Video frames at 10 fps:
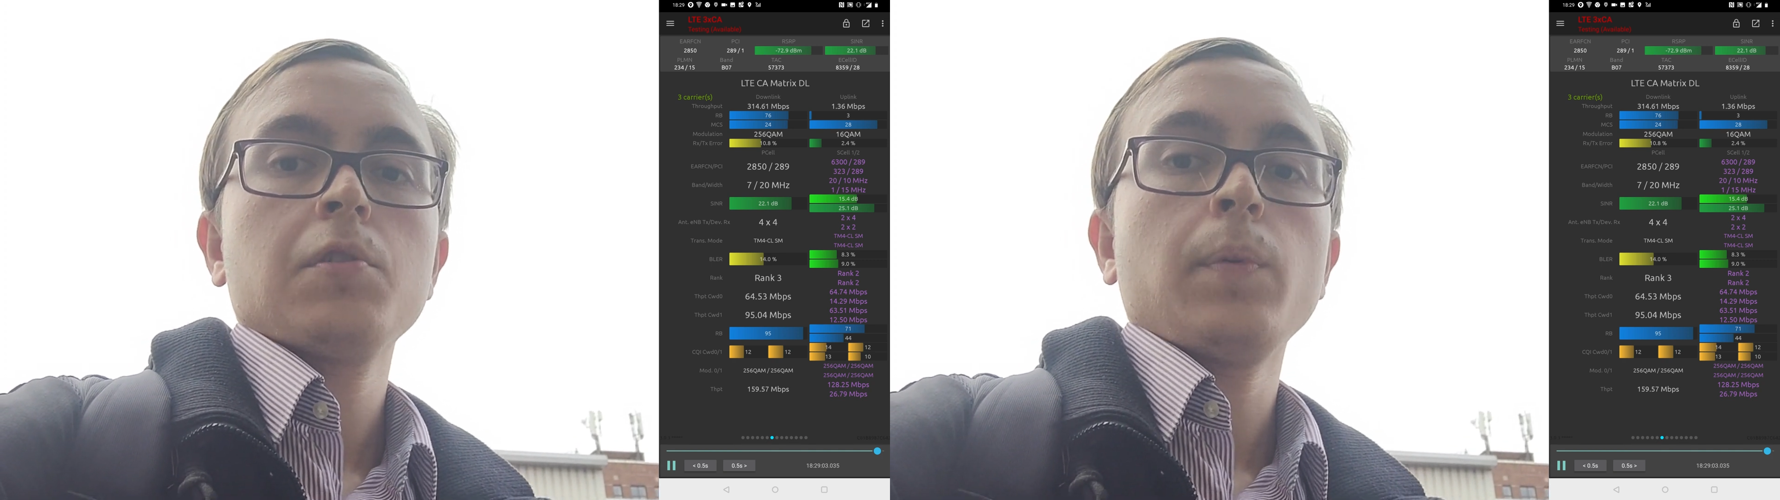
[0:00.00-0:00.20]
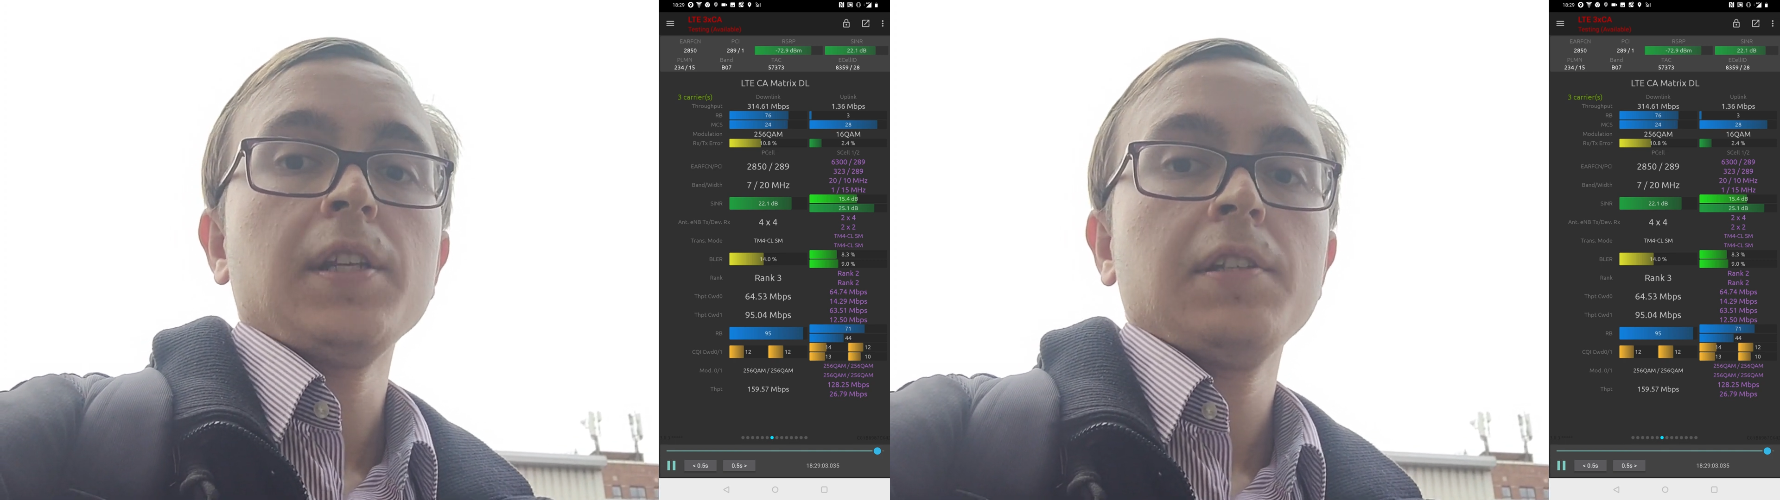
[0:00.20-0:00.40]

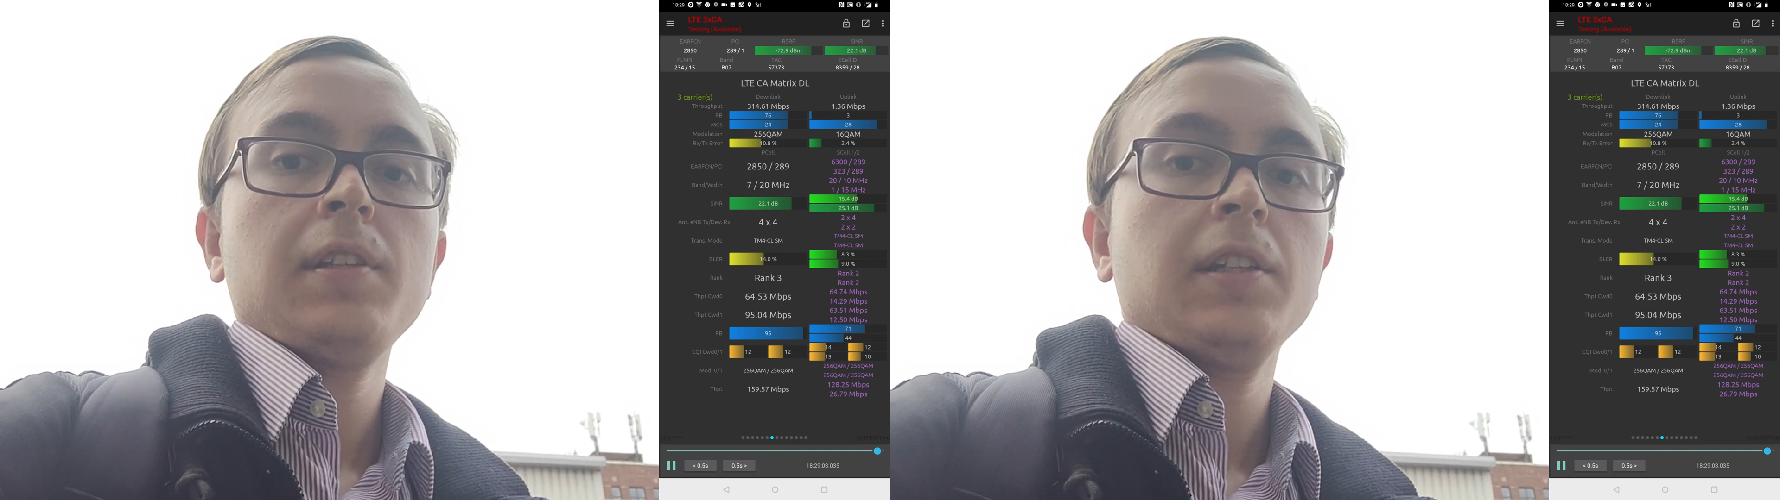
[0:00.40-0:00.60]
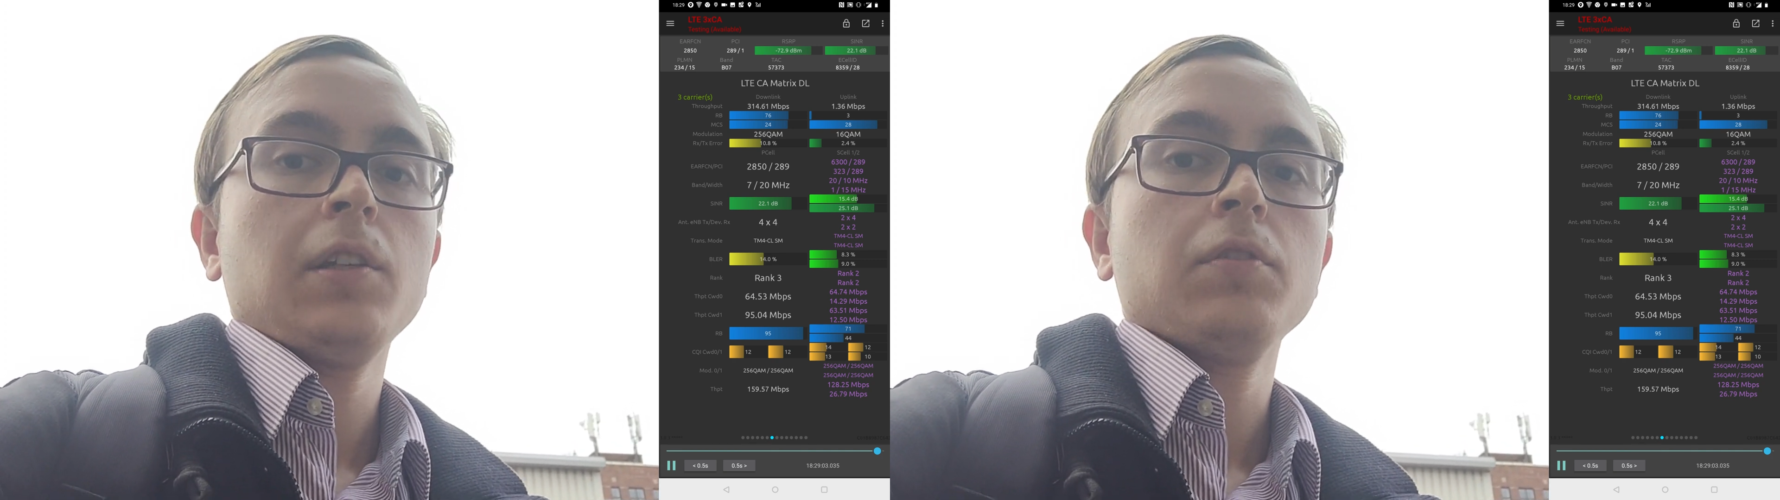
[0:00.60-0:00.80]

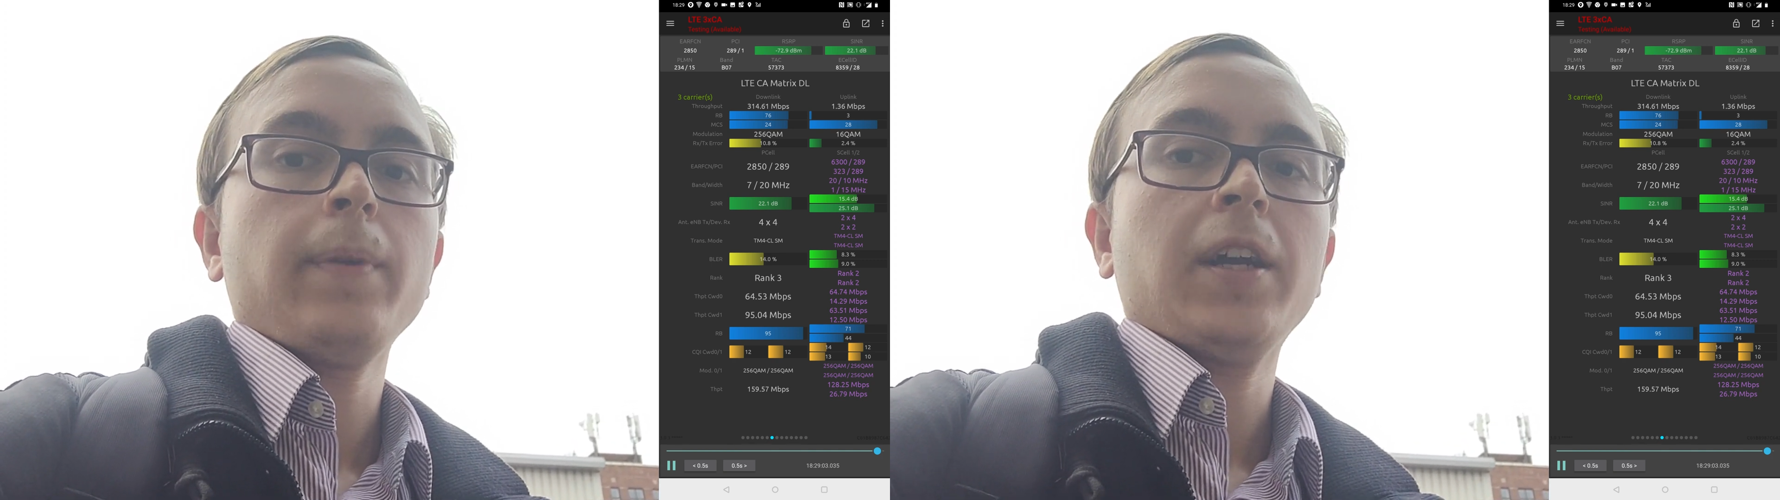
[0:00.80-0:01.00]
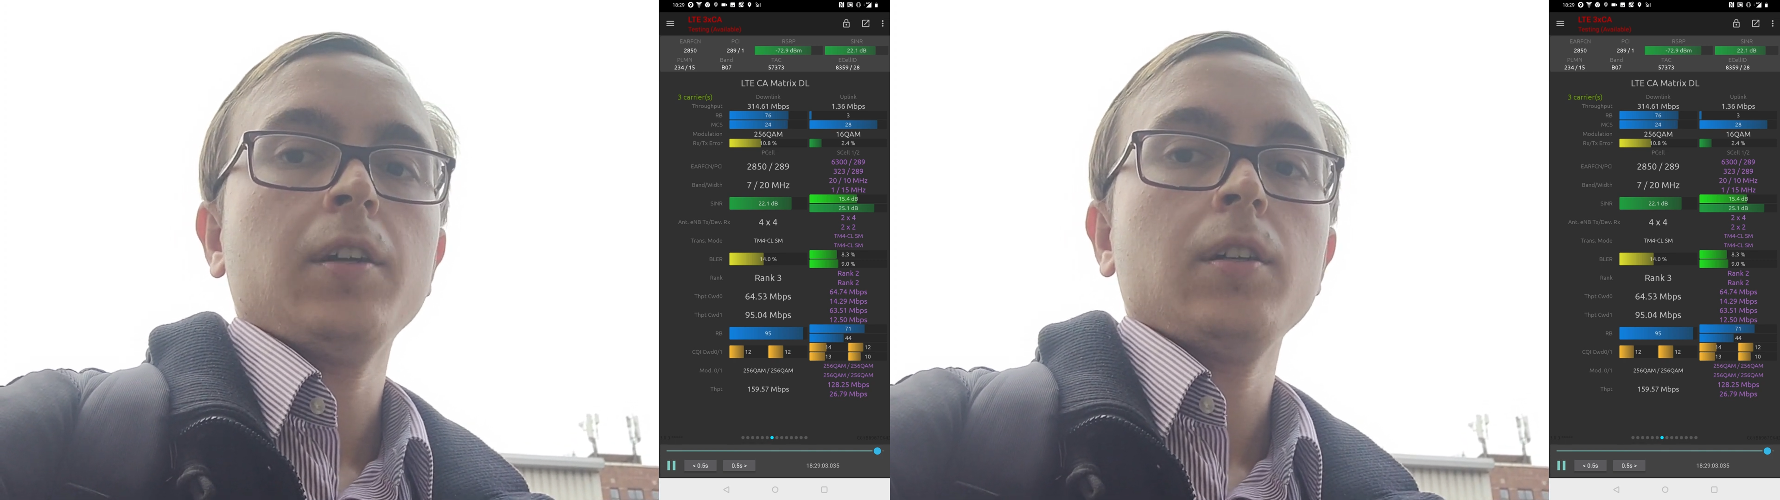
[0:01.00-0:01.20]
2600
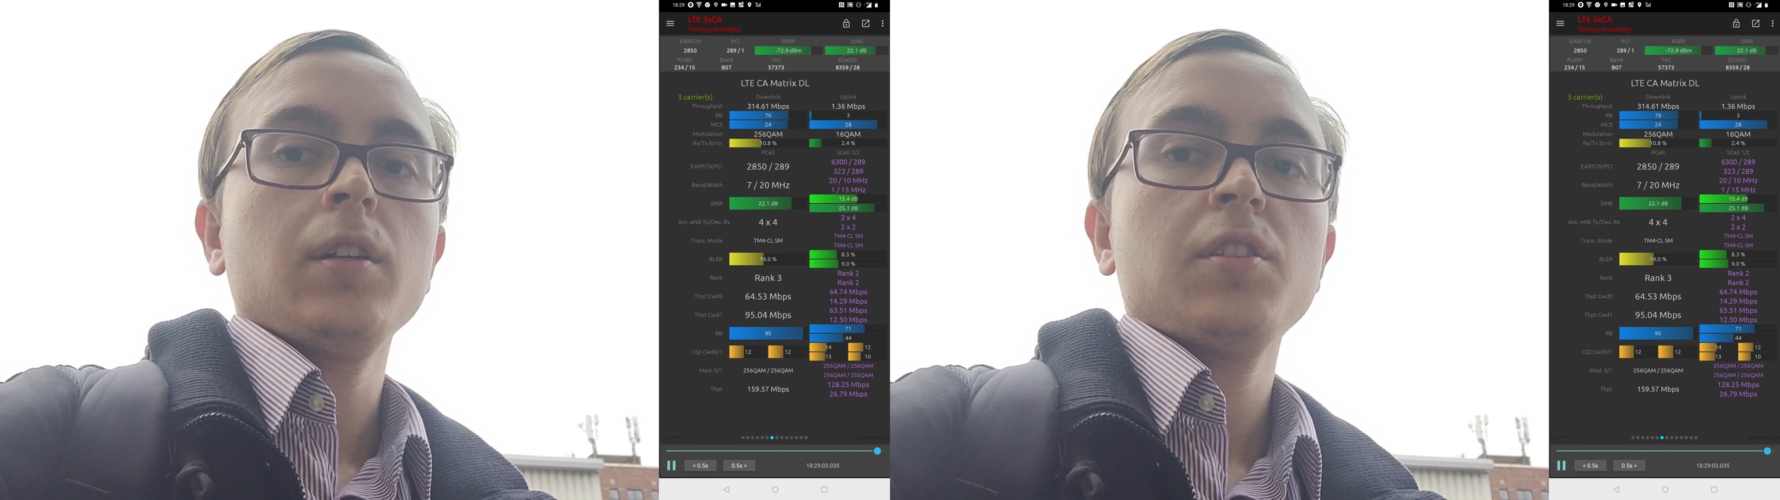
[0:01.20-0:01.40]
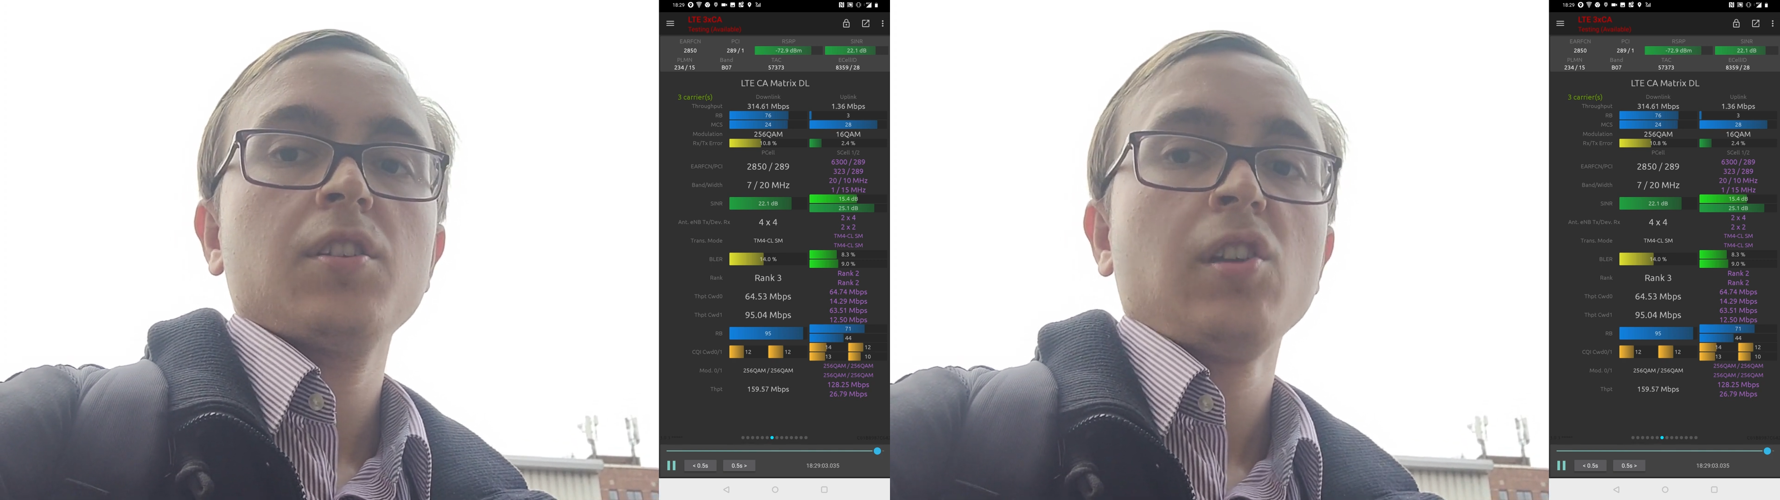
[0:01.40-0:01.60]

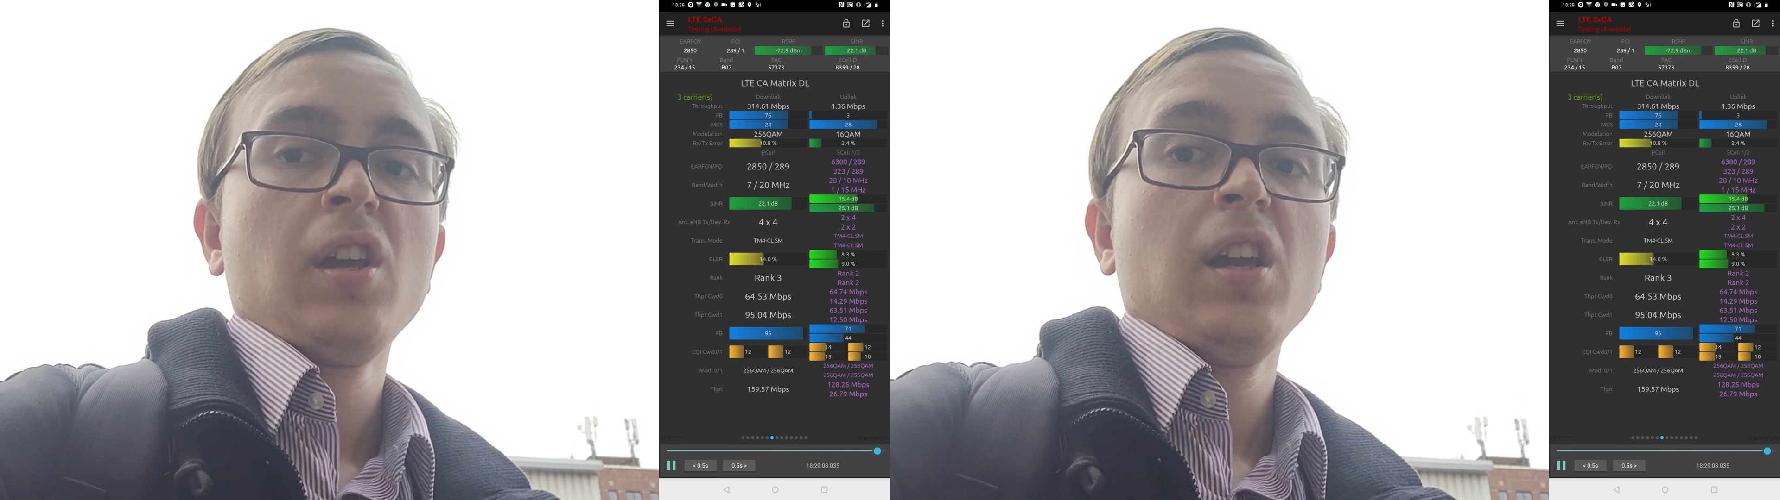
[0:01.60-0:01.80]
MHz.